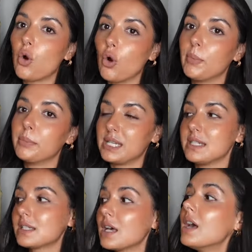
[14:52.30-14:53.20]
autumn
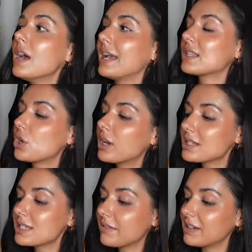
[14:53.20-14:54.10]
piece. It's not
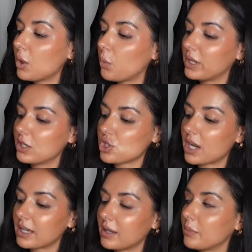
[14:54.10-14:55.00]
necessarily a winter
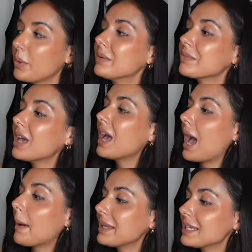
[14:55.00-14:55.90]
jacket. Well,
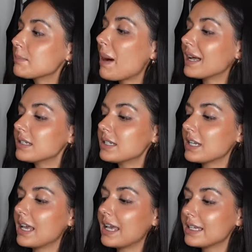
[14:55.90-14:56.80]
I mean, it's padded and
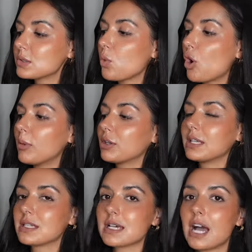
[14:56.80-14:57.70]
it is warm on the
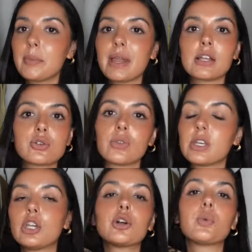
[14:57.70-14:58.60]
inside, but I don't
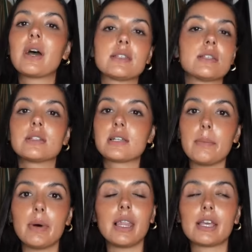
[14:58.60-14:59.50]
think you could wear this in
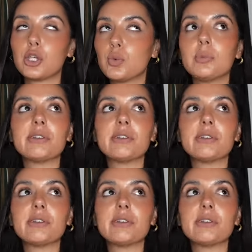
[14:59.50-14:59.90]
December. Like, you will be